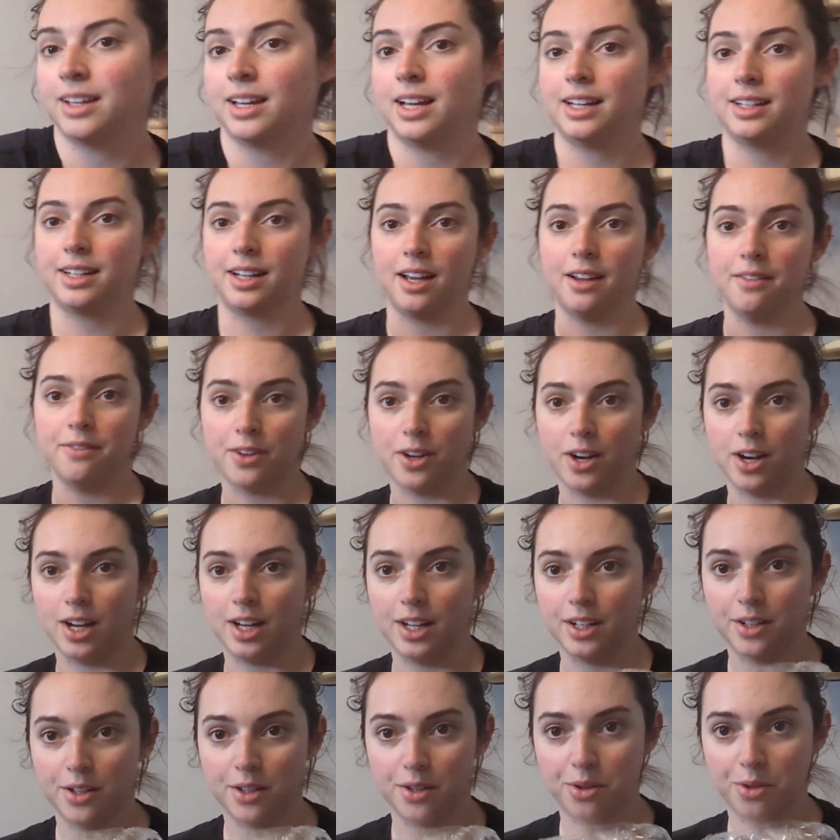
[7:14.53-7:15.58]
And I've
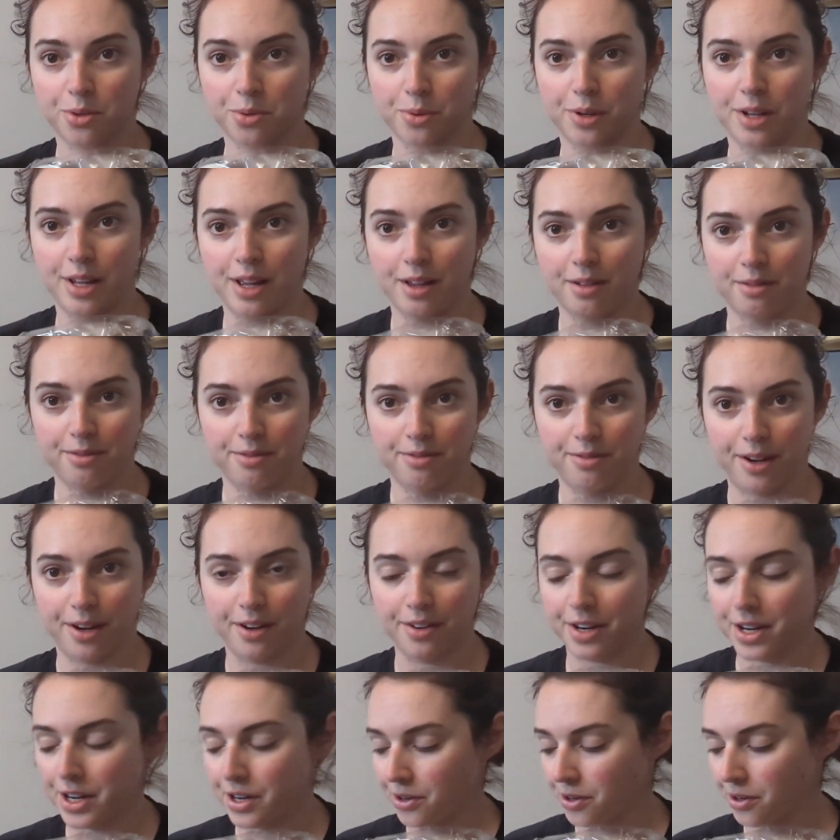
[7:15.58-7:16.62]
got 3
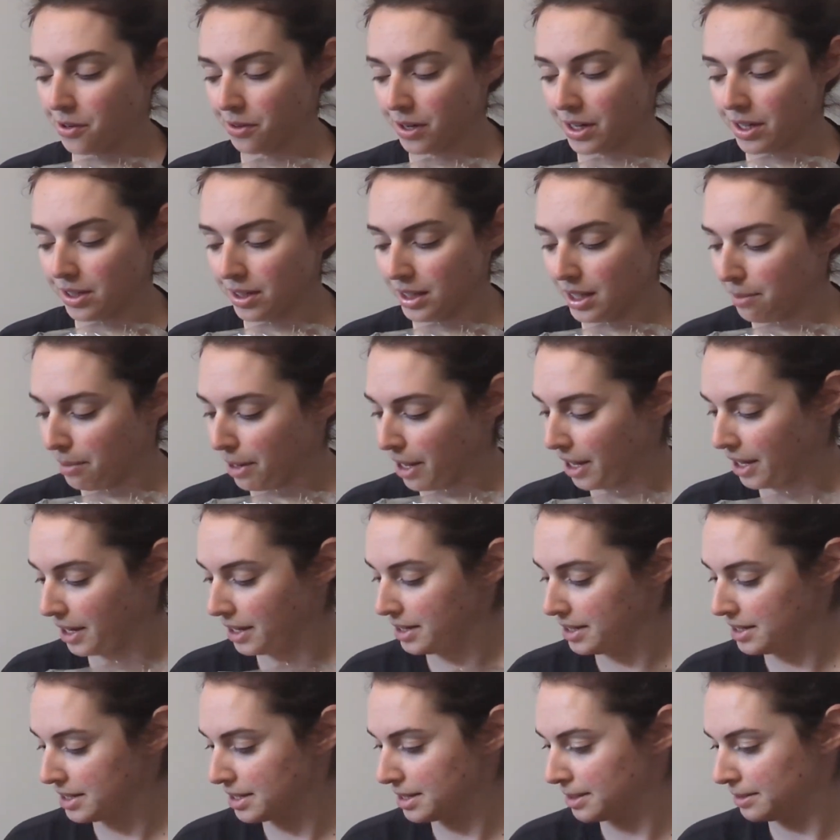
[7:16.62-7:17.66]
very crinkly
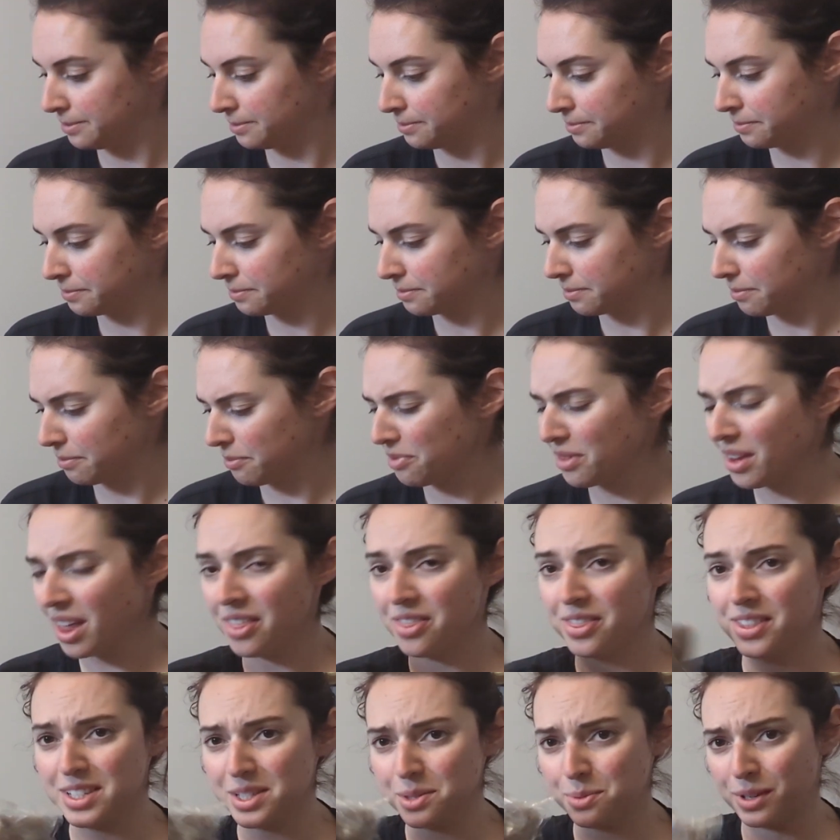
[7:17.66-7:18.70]
bags.
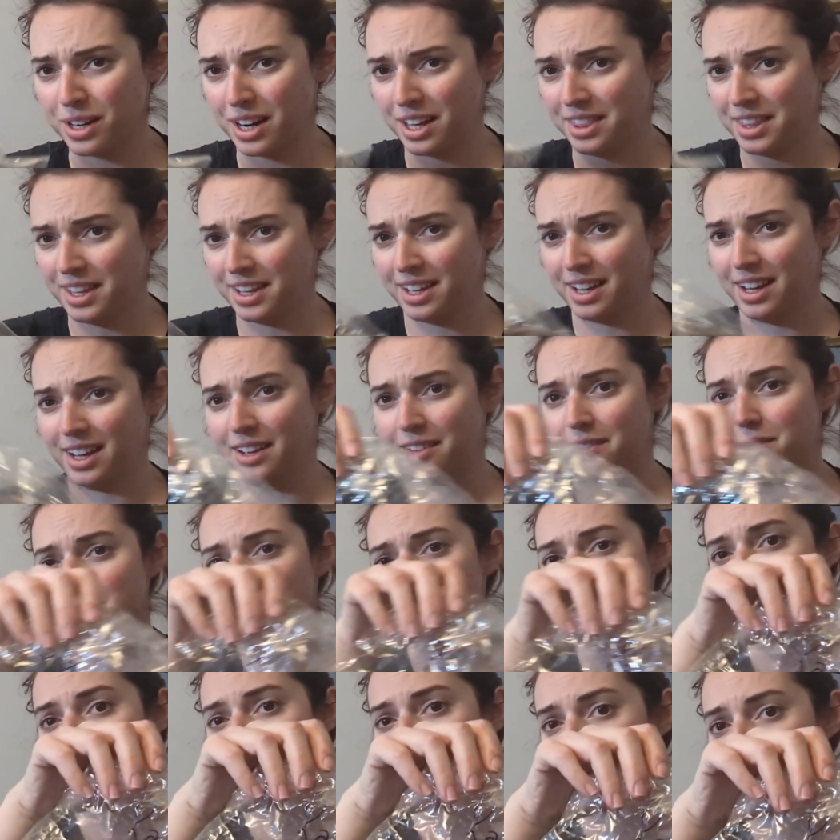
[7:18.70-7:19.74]
This one I think I have
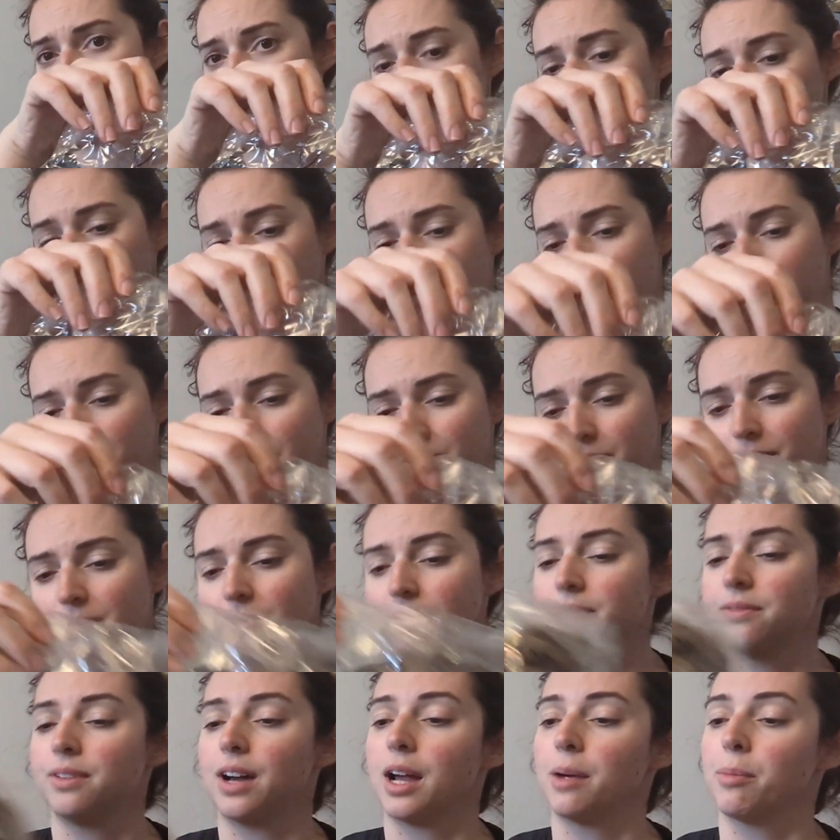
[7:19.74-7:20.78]
stolen
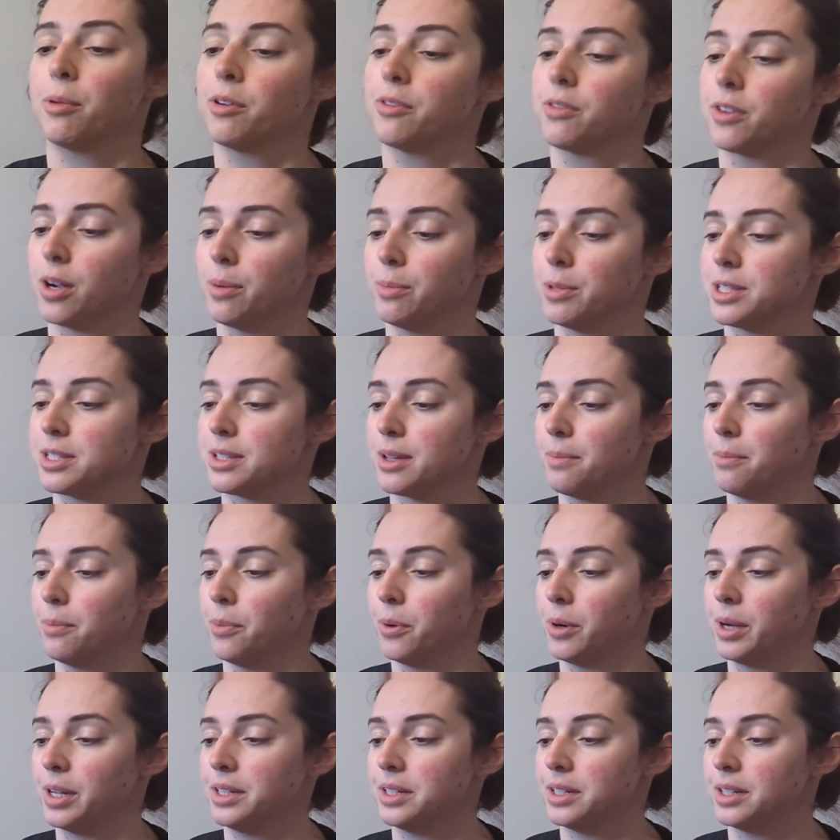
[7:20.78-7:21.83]
fiber from at some
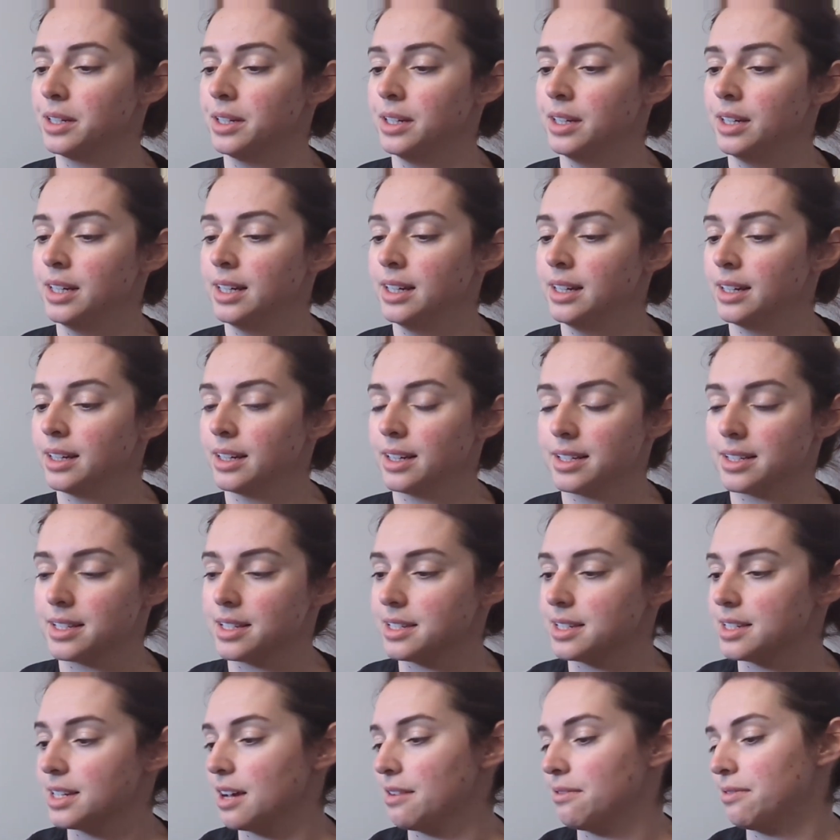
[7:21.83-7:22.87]
point, because
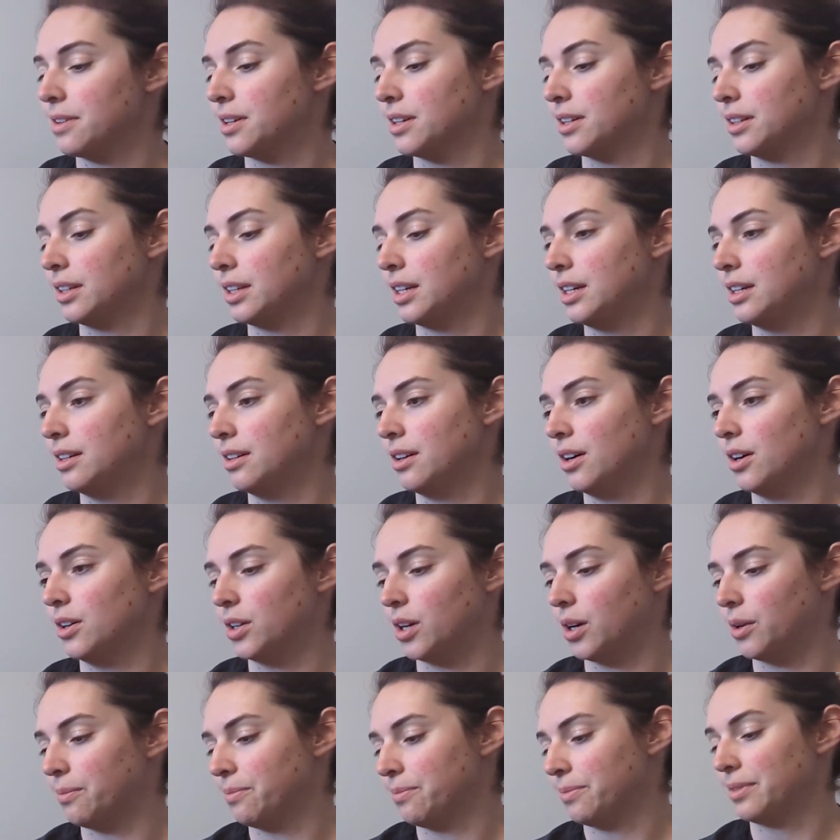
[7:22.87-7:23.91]
it definitely, oh
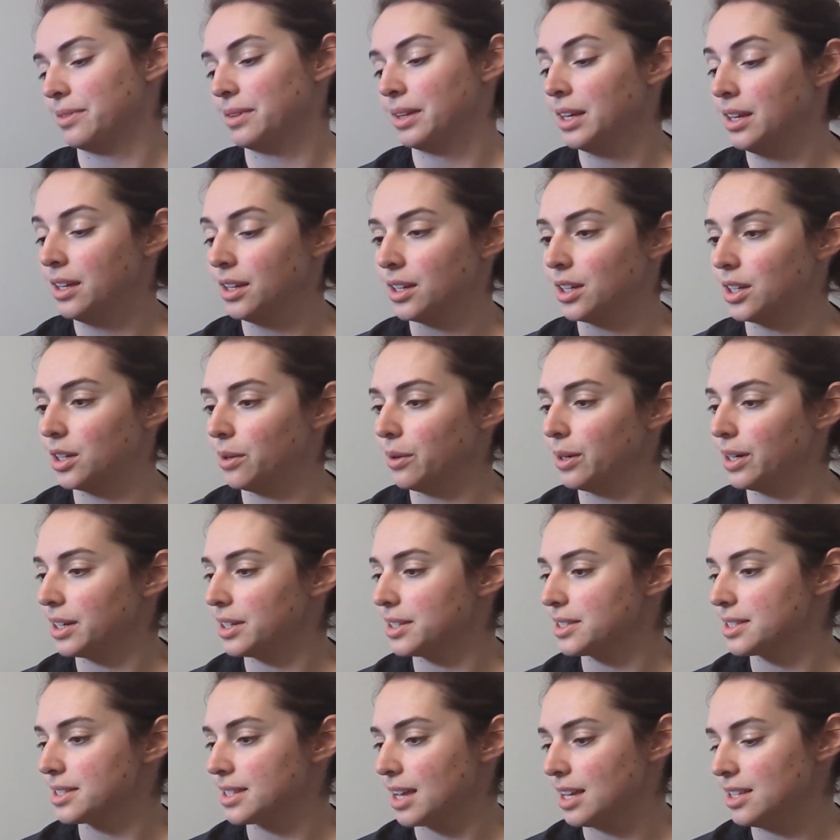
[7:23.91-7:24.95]
no, you know what,
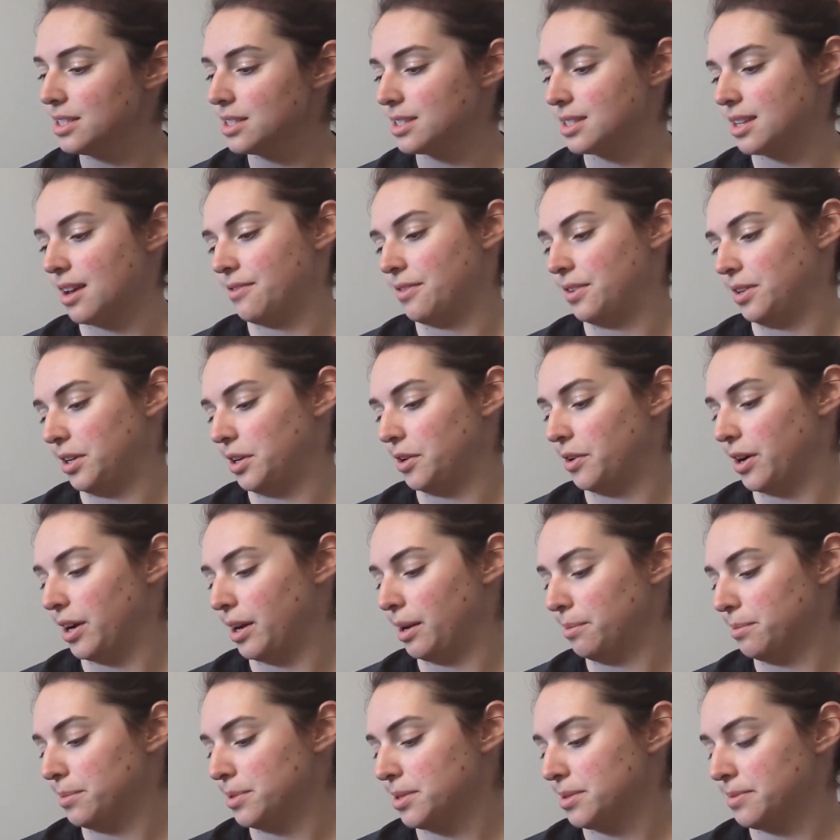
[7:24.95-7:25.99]
it says 70
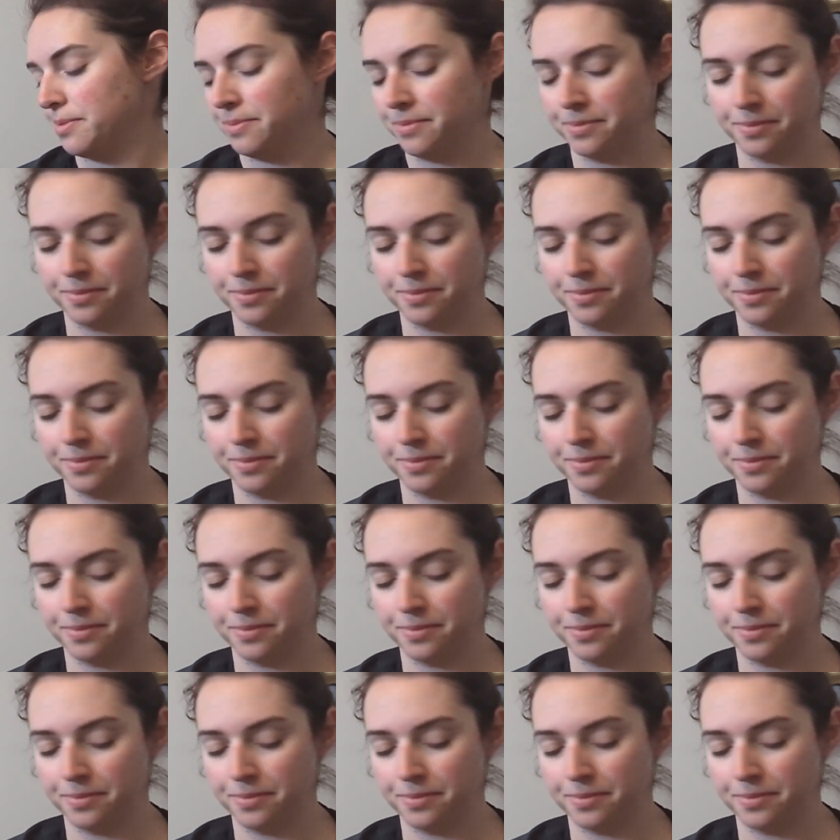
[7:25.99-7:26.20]
grams.